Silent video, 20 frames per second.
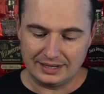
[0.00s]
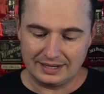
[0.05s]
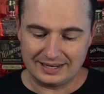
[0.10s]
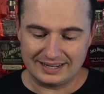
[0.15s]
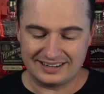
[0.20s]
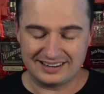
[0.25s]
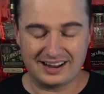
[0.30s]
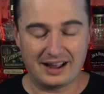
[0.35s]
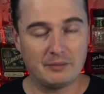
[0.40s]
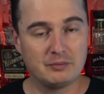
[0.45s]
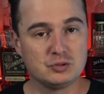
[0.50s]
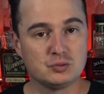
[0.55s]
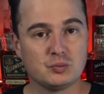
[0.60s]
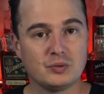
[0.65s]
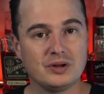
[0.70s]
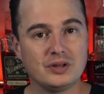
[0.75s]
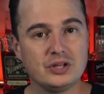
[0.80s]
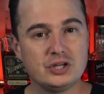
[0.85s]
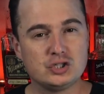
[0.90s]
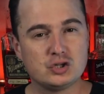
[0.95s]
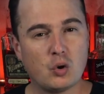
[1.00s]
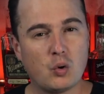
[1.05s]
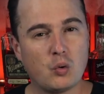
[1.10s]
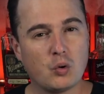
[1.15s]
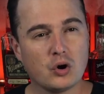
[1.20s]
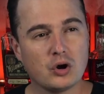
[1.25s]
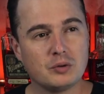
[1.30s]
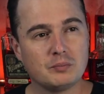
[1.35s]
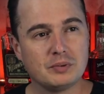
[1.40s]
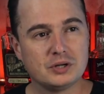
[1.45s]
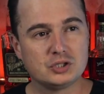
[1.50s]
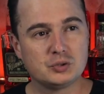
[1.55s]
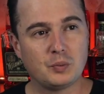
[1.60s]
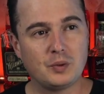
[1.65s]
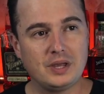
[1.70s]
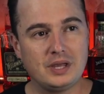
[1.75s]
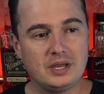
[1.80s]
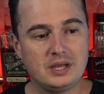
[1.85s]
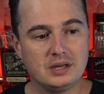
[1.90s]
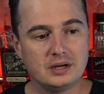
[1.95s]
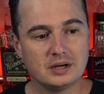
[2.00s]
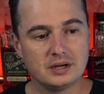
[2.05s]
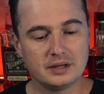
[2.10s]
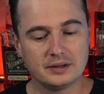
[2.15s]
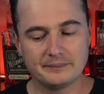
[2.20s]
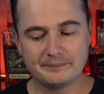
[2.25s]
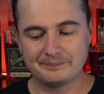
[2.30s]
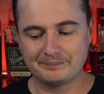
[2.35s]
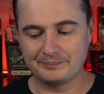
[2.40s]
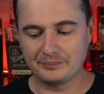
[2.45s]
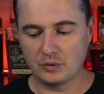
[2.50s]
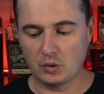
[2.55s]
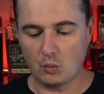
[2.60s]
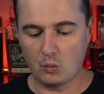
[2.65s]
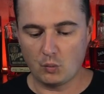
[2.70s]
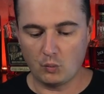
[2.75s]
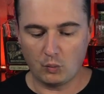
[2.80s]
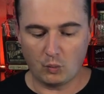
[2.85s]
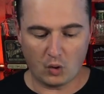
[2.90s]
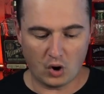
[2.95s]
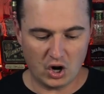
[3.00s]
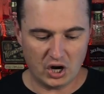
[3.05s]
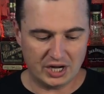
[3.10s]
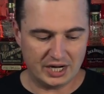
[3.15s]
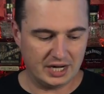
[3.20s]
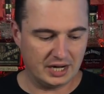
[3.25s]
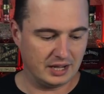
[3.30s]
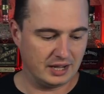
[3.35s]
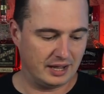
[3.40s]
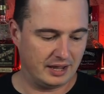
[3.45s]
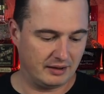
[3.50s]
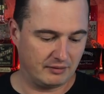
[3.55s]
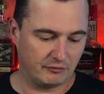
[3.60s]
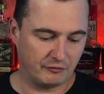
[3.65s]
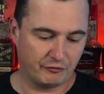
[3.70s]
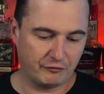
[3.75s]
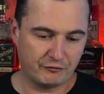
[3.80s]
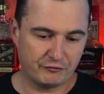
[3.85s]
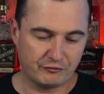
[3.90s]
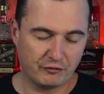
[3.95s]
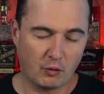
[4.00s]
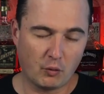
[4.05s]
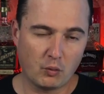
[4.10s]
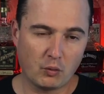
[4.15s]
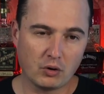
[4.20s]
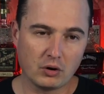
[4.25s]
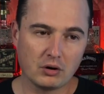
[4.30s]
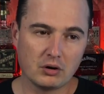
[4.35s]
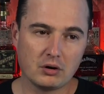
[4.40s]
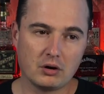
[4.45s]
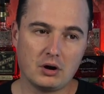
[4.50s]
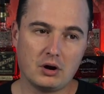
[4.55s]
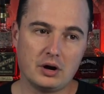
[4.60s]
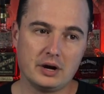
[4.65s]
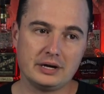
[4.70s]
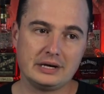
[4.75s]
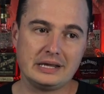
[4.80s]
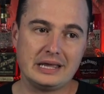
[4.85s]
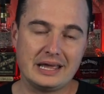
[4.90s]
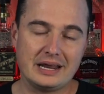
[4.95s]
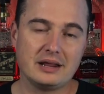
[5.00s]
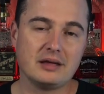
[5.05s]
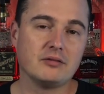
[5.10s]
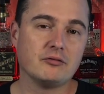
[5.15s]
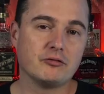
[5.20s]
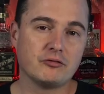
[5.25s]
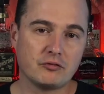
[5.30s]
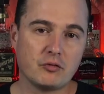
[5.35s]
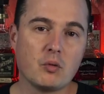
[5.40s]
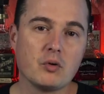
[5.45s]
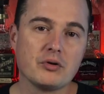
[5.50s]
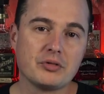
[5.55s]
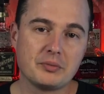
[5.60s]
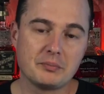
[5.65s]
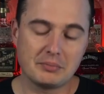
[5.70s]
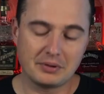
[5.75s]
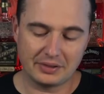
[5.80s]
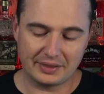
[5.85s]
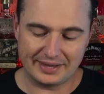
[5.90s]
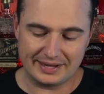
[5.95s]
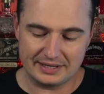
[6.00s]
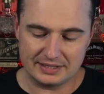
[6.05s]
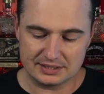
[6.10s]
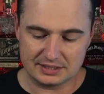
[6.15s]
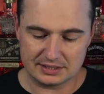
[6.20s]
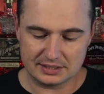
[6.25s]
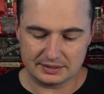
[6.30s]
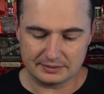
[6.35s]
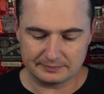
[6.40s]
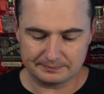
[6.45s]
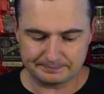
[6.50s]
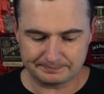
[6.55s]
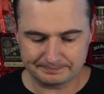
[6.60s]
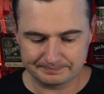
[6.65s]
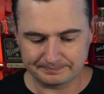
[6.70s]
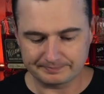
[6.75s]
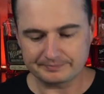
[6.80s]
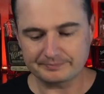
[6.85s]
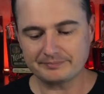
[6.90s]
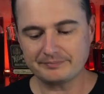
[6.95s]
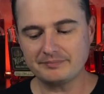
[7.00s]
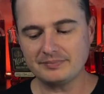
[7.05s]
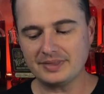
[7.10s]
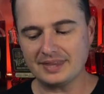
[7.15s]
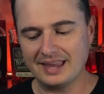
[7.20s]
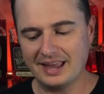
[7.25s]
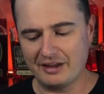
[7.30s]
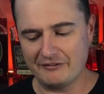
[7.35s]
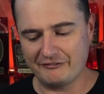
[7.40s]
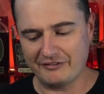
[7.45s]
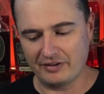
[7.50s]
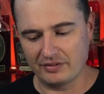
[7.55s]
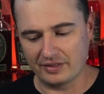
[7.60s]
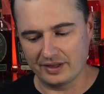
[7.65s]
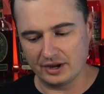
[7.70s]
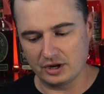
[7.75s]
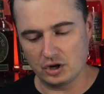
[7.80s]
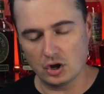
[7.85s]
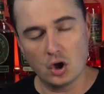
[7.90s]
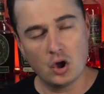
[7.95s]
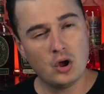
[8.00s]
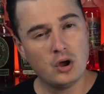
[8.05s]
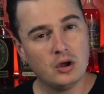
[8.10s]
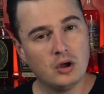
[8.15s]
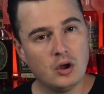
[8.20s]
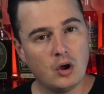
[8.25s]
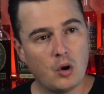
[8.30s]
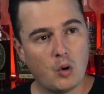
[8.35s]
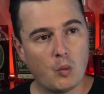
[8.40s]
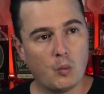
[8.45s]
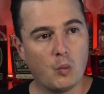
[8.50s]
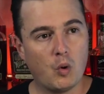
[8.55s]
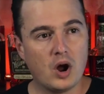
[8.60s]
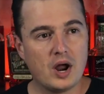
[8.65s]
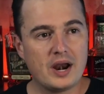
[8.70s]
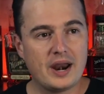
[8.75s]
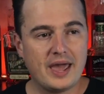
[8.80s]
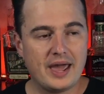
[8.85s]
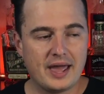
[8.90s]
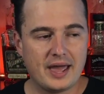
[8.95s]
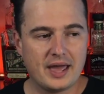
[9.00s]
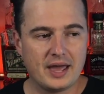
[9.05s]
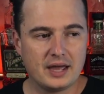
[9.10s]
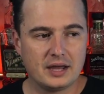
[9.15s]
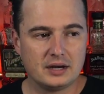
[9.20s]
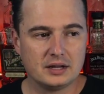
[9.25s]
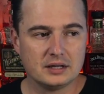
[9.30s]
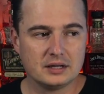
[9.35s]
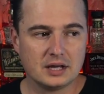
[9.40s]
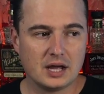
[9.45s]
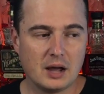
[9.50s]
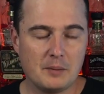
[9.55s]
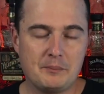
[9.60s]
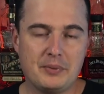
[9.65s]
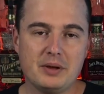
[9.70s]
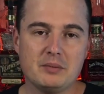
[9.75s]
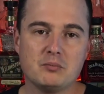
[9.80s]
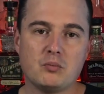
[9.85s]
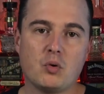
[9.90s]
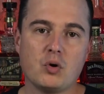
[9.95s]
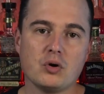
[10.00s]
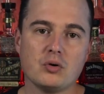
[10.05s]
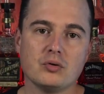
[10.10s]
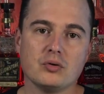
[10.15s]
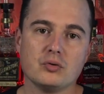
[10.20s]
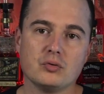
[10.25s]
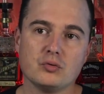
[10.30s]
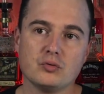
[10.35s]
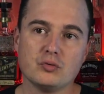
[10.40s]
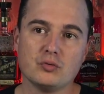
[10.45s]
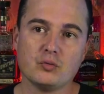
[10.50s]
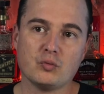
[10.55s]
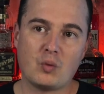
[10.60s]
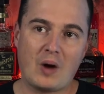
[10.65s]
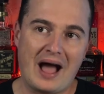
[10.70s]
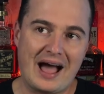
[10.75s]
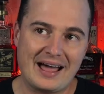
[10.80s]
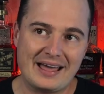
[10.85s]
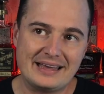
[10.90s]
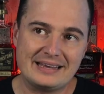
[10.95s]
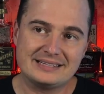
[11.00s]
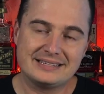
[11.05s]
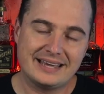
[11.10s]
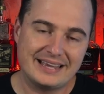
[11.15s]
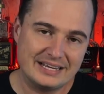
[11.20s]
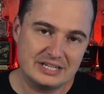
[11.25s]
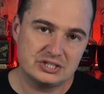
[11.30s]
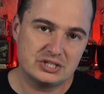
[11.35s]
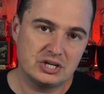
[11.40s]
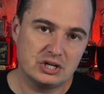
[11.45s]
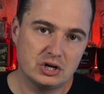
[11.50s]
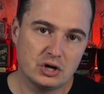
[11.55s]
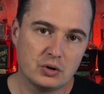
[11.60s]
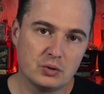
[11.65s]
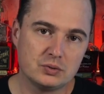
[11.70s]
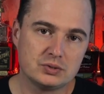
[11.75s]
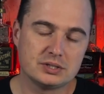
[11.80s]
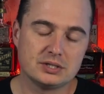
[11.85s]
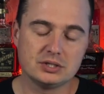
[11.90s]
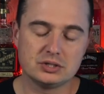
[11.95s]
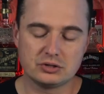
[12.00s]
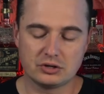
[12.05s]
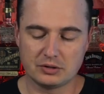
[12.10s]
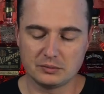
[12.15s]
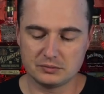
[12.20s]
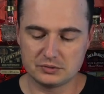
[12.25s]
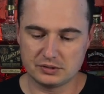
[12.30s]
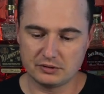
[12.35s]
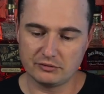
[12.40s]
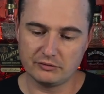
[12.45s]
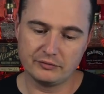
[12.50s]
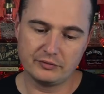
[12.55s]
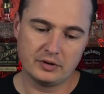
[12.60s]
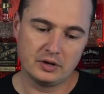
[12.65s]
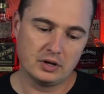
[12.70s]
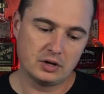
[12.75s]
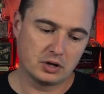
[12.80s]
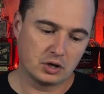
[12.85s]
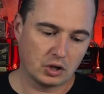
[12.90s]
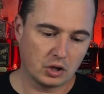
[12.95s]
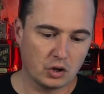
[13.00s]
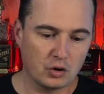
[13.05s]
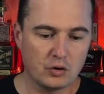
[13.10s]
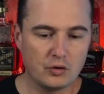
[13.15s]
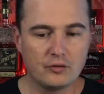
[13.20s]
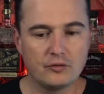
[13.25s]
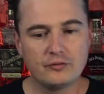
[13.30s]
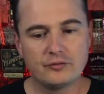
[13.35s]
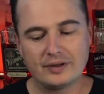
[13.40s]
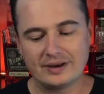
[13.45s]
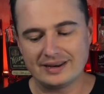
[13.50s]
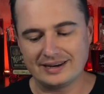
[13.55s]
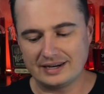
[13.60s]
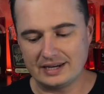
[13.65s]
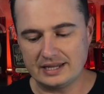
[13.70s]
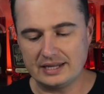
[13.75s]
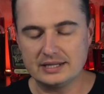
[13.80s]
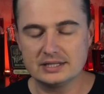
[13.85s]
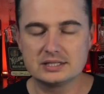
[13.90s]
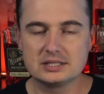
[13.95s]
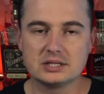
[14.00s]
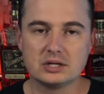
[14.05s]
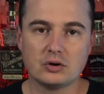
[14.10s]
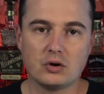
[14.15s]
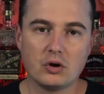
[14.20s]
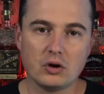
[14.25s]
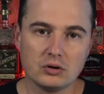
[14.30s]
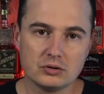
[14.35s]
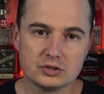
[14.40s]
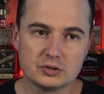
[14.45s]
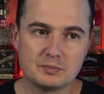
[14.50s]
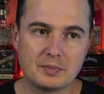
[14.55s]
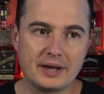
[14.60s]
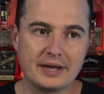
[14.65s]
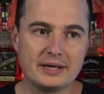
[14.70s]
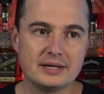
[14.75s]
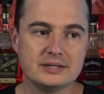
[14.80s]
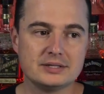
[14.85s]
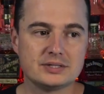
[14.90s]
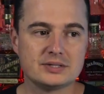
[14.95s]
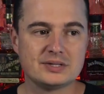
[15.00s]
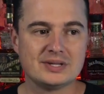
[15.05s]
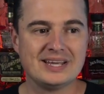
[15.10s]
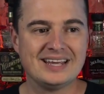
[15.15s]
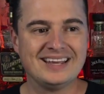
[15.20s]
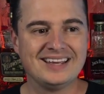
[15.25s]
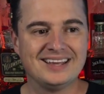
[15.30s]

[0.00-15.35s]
I was really torn between 1 and 4 on getting 4th place. I felt like 1 had a bit more rye tasting notes in terms of clove and anise and allspice.